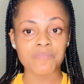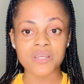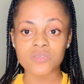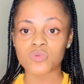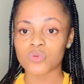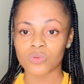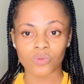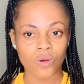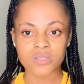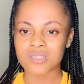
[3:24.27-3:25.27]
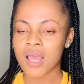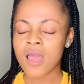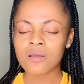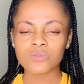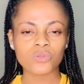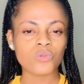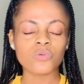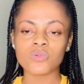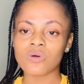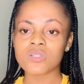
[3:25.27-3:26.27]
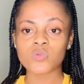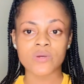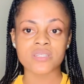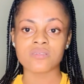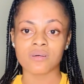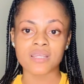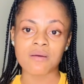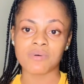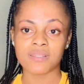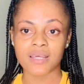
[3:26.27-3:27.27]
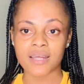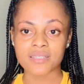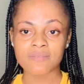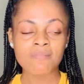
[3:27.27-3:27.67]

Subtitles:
Please do not waste your time on that.